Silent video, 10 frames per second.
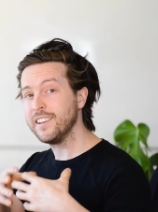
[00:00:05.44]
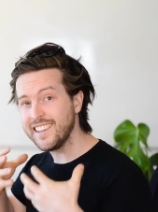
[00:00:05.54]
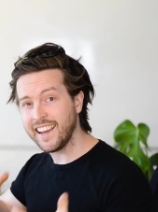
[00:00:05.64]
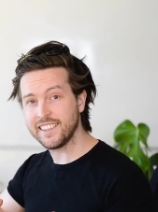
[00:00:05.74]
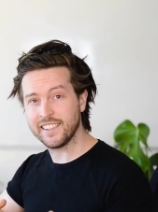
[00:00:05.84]

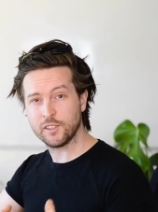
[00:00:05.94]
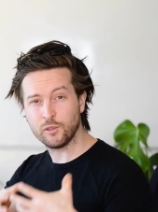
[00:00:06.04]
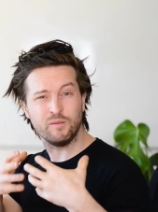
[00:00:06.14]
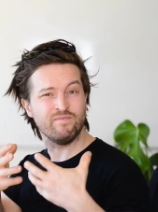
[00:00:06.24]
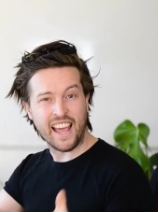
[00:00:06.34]
tactics
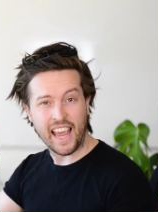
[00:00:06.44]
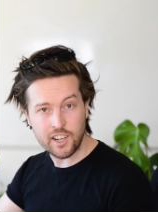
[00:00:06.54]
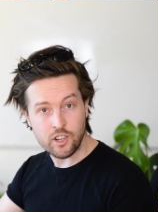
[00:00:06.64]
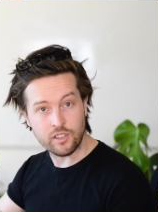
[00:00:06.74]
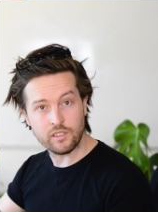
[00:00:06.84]
or
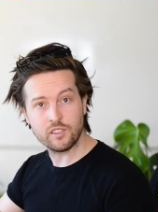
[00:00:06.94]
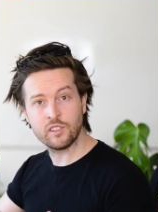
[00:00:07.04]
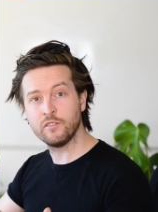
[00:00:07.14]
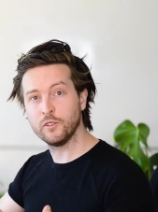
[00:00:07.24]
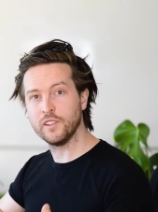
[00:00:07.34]
actions
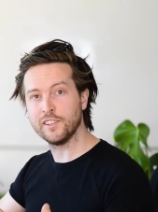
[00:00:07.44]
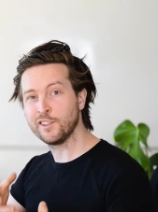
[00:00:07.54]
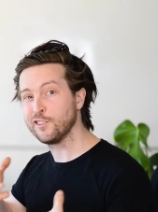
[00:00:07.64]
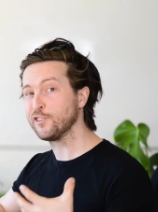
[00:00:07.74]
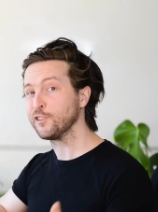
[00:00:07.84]
for
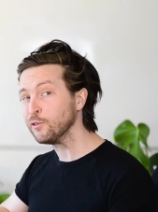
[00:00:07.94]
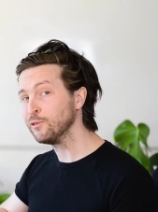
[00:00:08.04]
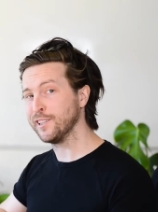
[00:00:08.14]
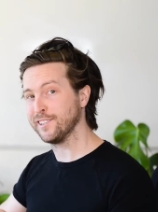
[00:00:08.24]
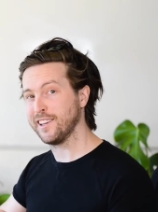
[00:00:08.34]
this
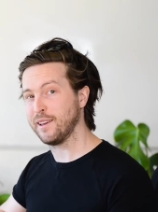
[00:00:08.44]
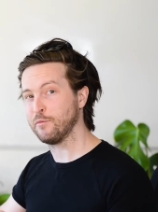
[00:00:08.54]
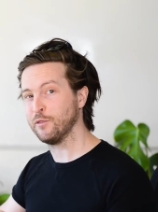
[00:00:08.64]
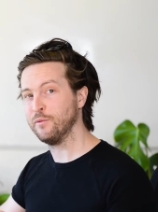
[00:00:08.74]
school example,